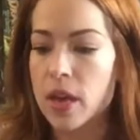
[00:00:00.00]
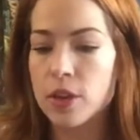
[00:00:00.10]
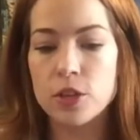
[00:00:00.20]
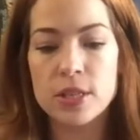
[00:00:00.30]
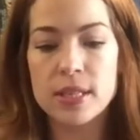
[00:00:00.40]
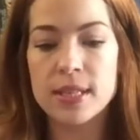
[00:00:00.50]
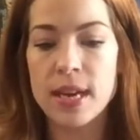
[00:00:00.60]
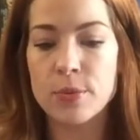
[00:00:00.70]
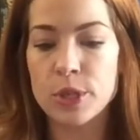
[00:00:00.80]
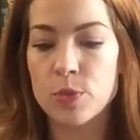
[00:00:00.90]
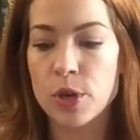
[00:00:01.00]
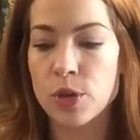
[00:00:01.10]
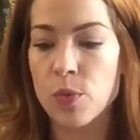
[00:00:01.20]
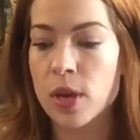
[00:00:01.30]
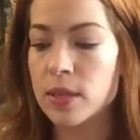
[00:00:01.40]
You just decide which one
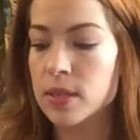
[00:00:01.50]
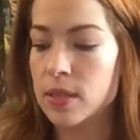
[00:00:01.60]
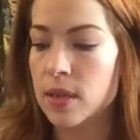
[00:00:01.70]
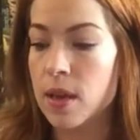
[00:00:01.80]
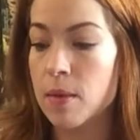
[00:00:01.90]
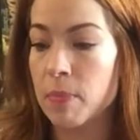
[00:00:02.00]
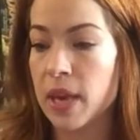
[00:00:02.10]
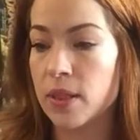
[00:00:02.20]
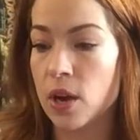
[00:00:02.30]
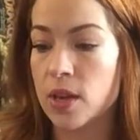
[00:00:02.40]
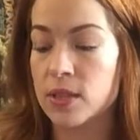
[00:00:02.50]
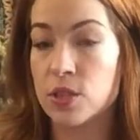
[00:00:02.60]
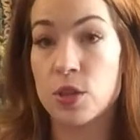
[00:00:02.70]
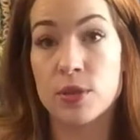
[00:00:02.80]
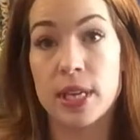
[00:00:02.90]
you want, pay the cost
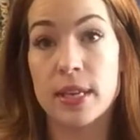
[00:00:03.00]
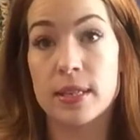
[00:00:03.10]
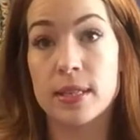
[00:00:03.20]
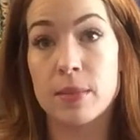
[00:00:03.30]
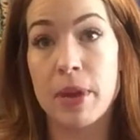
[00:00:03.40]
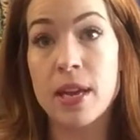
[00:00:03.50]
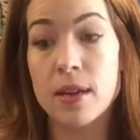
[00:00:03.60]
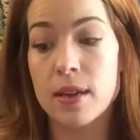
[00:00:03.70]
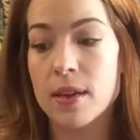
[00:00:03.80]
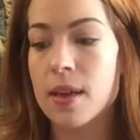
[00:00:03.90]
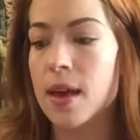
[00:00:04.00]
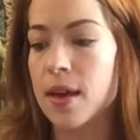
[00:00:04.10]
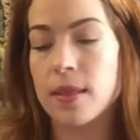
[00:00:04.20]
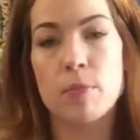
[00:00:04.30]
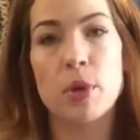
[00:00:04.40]
associated to the bank,
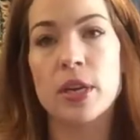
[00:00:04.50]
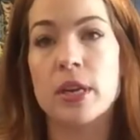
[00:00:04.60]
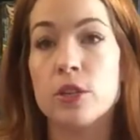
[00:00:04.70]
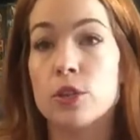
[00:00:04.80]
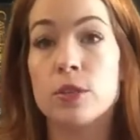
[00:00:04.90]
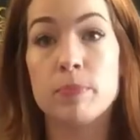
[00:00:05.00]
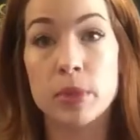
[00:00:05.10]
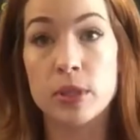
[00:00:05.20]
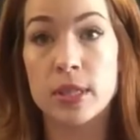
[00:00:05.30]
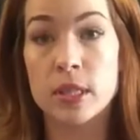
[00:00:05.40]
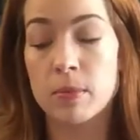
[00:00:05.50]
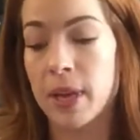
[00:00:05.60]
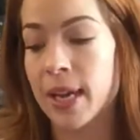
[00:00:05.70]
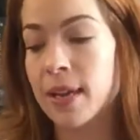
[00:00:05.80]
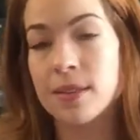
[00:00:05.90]
and then put it in your building
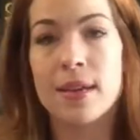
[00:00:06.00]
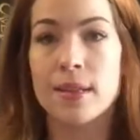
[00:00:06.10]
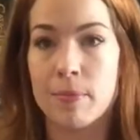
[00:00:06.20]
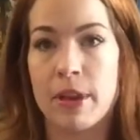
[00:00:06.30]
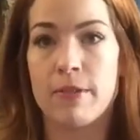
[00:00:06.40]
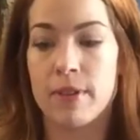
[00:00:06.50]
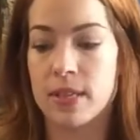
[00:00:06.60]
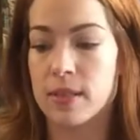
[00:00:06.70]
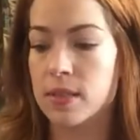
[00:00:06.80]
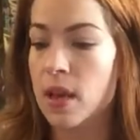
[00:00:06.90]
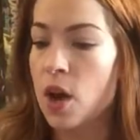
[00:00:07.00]
display and take the benefits.